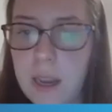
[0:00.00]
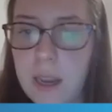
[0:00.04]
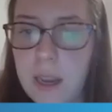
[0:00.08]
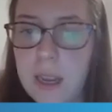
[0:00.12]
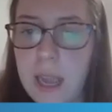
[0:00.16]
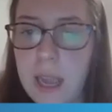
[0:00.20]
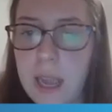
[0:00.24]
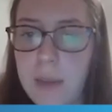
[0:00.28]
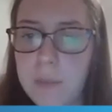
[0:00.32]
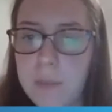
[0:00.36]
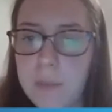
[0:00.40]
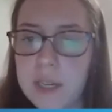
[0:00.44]

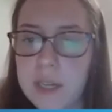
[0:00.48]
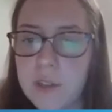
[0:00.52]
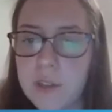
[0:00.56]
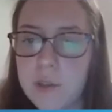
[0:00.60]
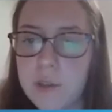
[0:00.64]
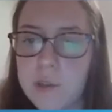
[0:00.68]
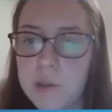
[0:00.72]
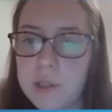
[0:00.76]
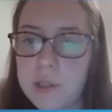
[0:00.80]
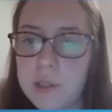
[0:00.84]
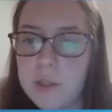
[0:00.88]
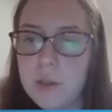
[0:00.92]
Can my
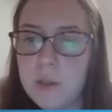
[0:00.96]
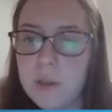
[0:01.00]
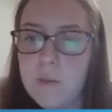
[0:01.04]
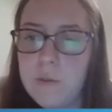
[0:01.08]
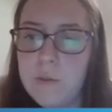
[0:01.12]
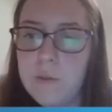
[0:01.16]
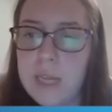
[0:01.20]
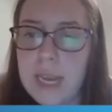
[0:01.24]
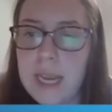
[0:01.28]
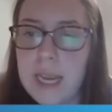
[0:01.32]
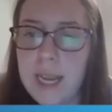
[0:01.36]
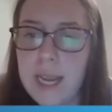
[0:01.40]
daughter's
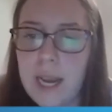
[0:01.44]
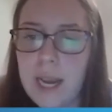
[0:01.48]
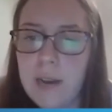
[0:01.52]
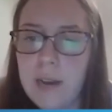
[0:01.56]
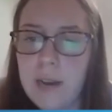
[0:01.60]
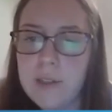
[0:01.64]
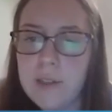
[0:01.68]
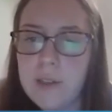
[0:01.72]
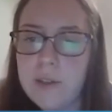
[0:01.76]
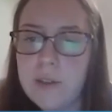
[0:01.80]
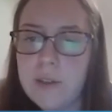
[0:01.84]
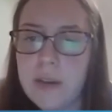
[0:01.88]
school take
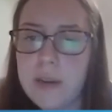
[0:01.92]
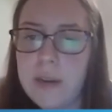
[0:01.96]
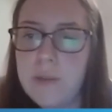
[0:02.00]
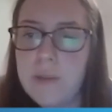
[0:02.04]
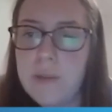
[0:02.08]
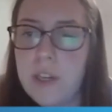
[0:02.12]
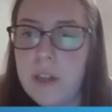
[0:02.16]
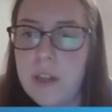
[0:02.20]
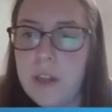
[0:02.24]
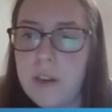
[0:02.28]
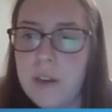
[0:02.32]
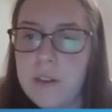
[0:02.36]
out a
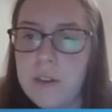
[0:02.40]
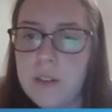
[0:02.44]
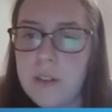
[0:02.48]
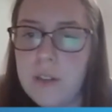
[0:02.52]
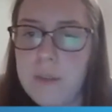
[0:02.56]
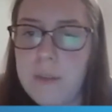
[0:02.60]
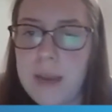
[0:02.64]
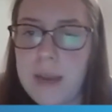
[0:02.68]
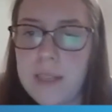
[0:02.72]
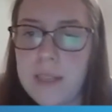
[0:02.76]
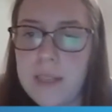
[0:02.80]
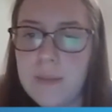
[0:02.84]
subscription
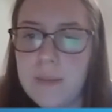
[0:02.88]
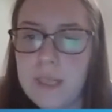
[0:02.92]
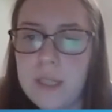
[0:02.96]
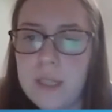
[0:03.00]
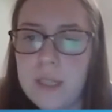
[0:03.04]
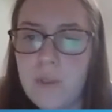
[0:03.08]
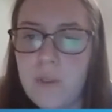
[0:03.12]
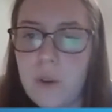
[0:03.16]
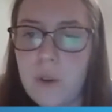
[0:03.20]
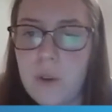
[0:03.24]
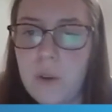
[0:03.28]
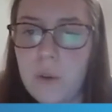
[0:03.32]
to
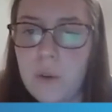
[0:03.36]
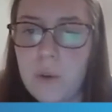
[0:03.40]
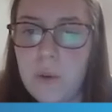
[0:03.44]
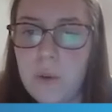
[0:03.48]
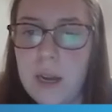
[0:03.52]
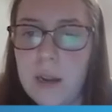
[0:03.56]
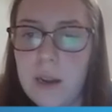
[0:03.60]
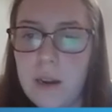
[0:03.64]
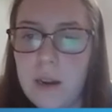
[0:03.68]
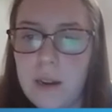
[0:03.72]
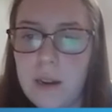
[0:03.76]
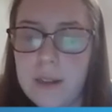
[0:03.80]
Massverse for all
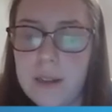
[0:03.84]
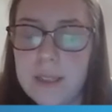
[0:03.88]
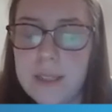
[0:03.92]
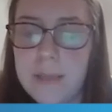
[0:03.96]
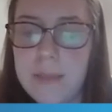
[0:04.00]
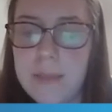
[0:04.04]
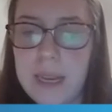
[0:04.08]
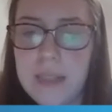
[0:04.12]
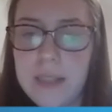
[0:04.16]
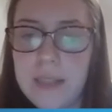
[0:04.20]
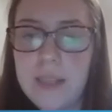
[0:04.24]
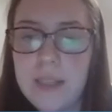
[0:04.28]
her
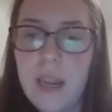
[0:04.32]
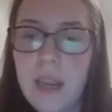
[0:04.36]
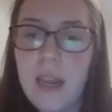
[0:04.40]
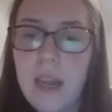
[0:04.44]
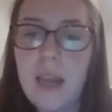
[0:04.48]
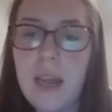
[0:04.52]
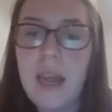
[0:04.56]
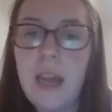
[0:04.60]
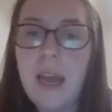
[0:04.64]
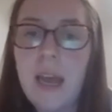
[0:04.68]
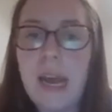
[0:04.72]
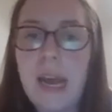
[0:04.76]
classmates?
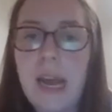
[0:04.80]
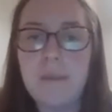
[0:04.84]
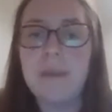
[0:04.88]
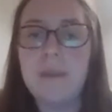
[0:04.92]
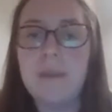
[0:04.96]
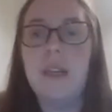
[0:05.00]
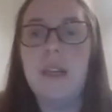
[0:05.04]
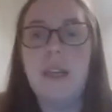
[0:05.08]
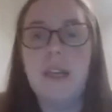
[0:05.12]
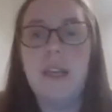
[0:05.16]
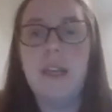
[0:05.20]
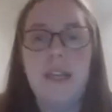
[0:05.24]

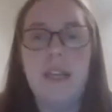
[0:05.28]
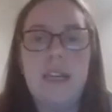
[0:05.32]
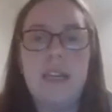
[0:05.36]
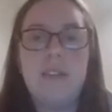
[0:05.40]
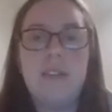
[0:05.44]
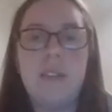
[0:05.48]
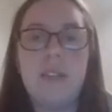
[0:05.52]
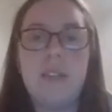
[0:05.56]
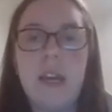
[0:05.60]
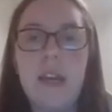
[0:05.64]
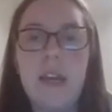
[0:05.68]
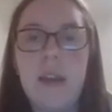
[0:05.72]
Absolutely.
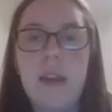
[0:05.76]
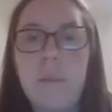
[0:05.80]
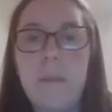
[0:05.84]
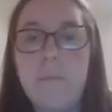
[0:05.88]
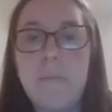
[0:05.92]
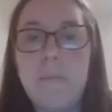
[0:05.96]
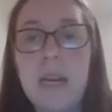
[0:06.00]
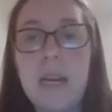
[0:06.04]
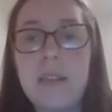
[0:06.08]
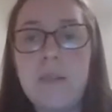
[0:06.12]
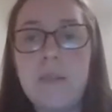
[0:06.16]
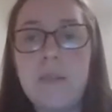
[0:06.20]
So
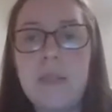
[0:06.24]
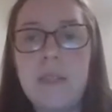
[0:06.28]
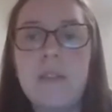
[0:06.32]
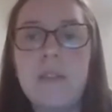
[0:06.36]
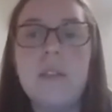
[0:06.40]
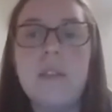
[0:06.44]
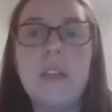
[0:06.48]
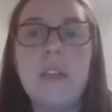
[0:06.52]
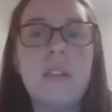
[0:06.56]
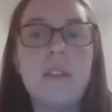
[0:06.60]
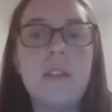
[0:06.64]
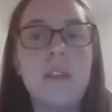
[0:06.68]

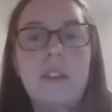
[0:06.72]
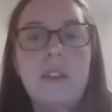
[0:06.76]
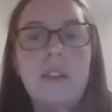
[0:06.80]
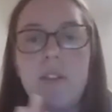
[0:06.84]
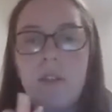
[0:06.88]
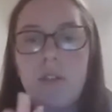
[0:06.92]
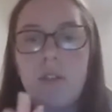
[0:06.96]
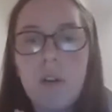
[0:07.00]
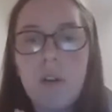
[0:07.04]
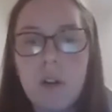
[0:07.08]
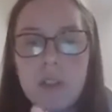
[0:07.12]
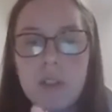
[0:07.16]
Maths-Whizz is
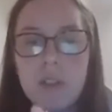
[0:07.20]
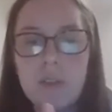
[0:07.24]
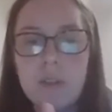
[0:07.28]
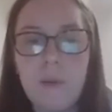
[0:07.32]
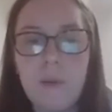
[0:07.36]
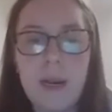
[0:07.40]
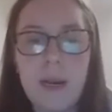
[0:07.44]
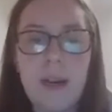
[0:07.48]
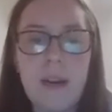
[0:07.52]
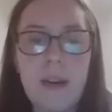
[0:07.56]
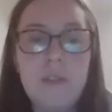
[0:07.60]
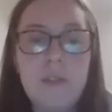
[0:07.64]
used across the
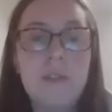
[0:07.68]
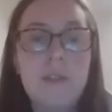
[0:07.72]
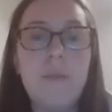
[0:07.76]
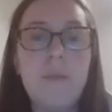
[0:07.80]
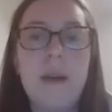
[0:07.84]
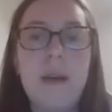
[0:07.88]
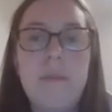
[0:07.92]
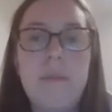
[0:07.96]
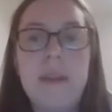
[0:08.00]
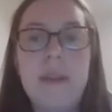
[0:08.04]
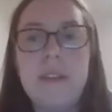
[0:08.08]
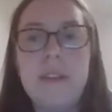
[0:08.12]
world
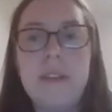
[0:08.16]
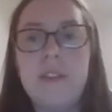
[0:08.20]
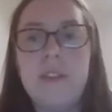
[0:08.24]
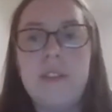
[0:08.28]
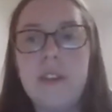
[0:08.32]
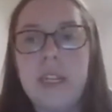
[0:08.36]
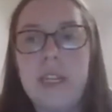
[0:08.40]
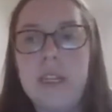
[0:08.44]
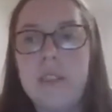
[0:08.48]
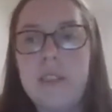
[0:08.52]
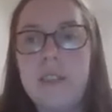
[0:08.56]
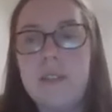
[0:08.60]
by
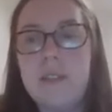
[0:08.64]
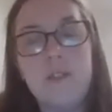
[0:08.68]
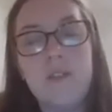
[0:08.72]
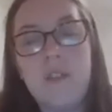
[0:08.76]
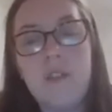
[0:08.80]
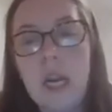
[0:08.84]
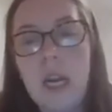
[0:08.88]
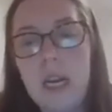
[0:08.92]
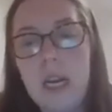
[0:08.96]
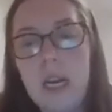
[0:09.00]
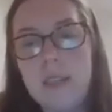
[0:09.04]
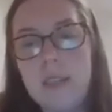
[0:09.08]
ministries,
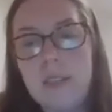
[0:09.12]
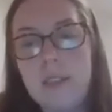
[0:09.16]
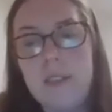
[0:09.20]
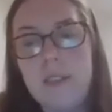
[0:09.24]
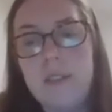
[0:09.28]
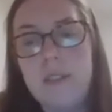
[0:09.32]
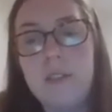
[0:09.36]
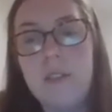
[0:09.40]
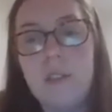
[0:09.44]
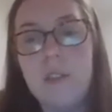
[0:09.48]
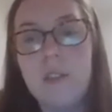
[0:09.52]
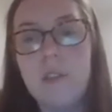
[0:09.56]

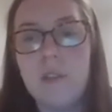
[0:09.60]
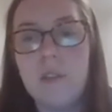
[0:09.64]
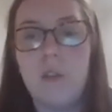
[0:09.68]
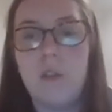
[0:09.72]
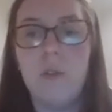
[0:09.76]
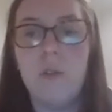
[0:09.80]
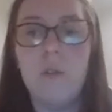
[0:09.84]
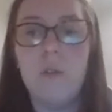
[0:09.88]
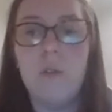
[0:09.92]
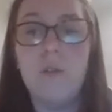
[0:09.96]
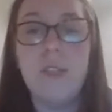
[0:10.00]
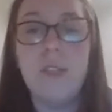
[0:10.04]
trusts,
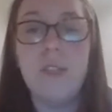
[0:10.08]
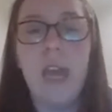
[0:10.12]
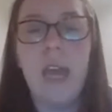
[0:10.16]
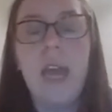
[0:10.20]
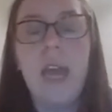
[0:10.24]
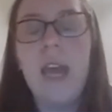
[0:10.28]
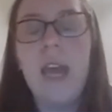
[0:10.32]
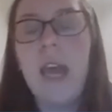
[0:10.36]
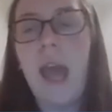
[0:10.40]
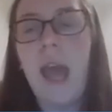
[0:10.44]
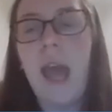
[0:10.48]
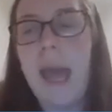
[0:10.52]
schools,
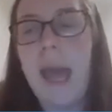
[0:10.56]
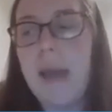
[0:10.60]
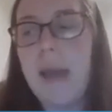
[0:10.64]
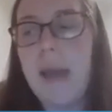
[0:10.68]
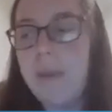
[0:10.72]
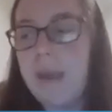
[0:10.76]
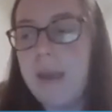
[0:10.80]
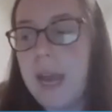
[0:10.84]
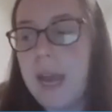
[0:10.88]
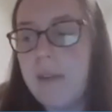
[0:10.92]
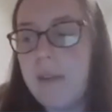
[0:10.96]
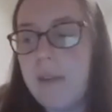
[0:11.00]

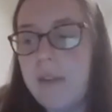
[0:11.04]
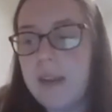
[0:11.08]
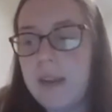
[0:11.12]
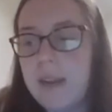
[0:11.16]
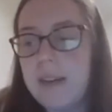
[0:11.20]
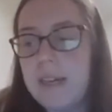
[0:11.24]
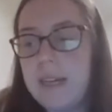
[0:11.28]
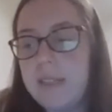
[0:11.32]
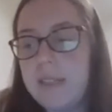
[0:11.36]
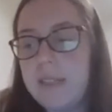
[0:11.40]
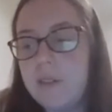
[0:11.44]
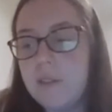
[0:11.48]
and we have
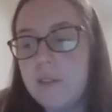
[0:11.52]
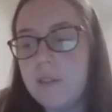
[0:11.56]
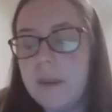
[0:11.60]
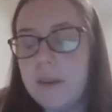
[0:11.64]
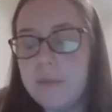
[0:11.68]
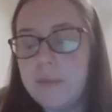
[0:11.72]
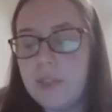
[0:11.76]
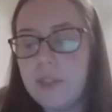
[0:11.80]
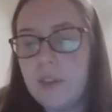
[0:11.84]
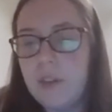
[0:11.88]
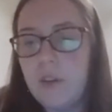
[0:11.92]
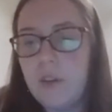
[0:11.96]
various
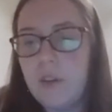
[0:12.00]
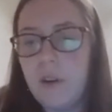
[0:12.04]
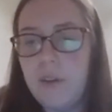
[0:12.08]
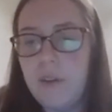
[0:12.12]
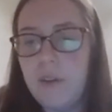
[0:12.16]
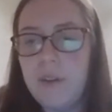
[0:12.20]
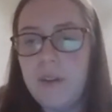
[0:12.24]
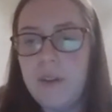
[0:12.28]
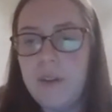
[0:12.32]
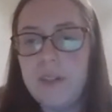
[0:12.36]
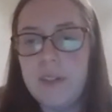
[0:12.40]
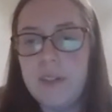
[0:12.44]
subscription
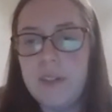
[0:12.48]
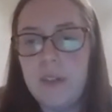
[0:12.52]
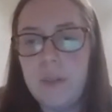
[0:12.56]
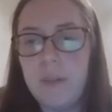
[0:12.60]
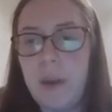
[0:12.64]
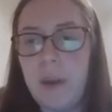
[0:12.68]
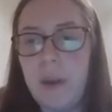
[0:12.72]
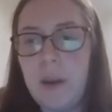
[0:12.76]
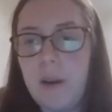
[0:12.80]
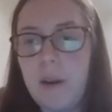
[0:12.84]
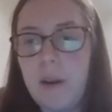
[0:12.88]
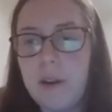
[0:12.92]
offers to
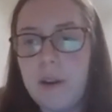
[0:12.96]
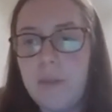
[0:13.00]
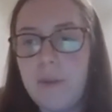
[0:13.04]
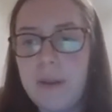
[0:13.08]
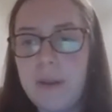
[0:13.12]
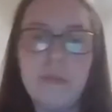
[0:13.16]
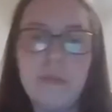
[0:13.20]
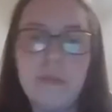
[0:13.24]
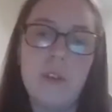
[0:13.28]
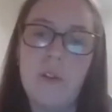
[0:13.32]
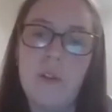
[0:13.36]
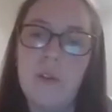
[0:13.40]
partner
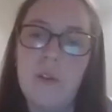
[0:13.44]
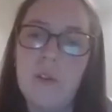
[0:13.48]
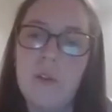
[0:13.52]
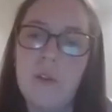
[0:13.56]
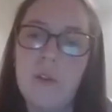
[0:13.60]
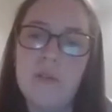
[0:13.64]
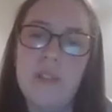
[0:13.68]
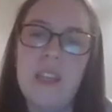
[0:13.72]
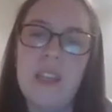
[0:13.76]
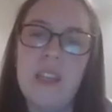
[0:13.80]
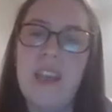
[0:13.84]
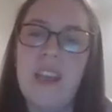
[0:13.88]
with
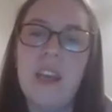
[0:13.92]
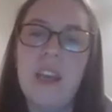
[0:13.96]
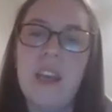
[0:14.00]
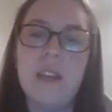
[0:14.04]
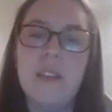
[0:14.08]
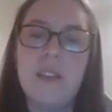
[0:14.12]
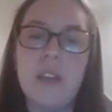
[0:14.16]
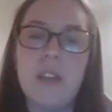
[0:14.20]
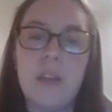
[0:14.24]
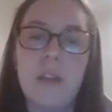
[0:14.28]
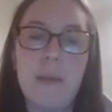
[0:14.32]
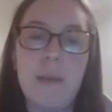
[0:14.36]
schools.
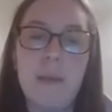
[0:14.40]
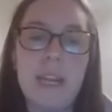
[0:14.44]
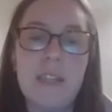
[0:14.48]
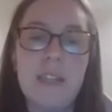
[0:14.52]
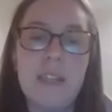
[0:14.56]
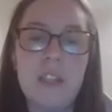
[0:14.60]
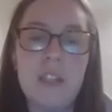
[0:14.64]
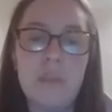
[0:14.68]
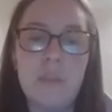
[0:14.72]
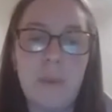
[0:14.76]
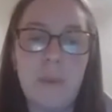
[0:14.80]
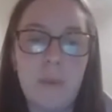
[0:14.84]
So
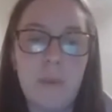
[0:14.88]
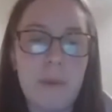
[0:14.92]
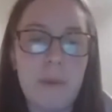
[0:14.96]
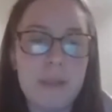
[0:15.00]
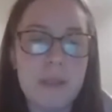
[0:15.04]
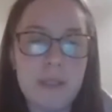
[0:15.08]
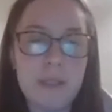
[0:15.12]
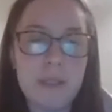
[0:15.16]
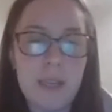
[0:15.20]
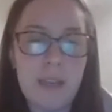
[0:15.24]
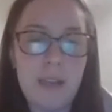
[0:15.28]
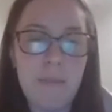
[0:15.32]
please just pop
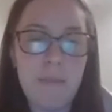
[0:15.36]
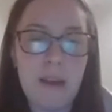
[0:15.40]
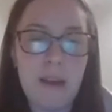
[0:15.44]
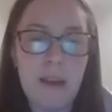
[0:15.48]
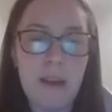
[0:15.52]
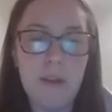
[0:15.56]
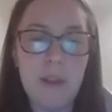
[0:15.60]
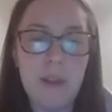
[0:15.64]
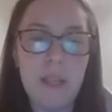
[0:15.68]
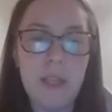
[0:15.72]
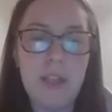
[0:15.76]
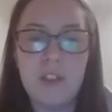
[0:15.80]
us an
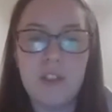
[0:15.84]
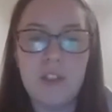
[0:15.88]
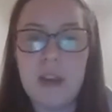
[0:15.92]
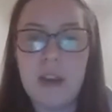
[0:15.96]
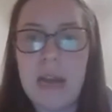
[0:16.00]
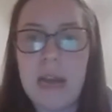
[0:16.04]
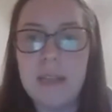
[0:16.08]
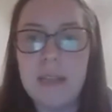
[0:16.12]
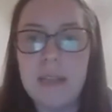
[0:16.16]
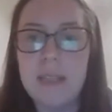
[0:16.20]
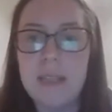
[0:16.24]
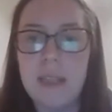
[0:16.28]
email on the
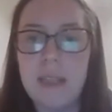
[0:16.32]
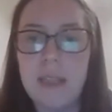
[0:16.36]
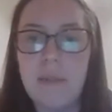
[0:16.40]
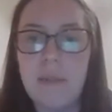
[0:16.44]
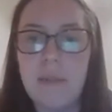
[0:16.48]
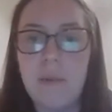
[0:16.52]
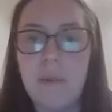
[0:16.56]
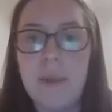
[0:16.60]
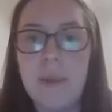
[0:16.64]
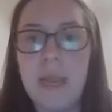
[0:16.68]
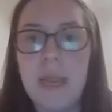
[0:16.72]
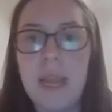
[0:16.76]
address and
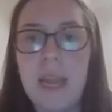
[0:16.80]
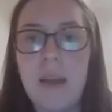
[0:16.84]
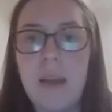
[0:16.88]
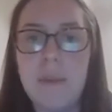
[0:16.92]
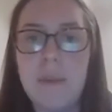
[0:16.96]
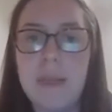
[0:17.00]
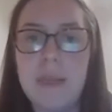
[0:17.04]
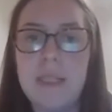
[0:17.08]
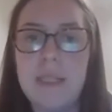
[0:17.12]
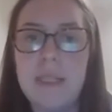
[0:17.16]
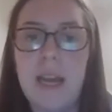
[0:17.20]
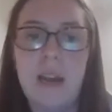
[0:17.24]
then we'll be
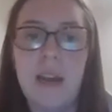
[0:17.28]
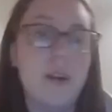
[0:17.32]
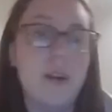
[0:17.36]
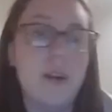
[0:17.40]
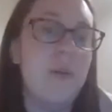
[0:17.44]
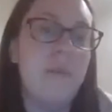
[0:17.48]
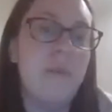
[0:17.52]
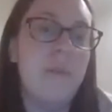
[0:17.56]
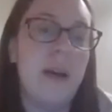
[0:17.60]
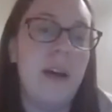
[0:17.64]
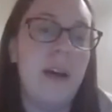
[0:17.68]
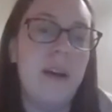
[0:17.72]
happy to
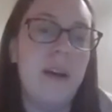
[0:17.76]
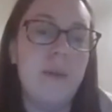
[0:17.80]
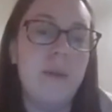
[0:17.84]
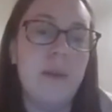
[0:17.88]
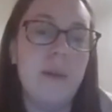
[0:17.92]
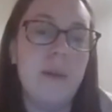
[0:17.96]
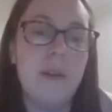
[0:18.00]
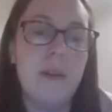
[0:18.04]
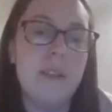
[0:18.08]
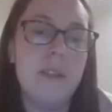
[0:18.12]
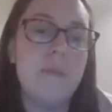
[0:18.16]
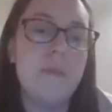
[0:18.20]
help.
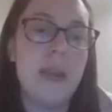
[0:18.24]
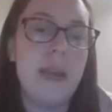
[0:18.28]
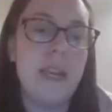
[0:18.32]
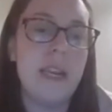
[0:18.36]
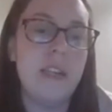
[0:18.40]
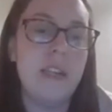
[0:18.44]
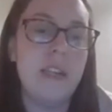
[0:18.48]
We want as many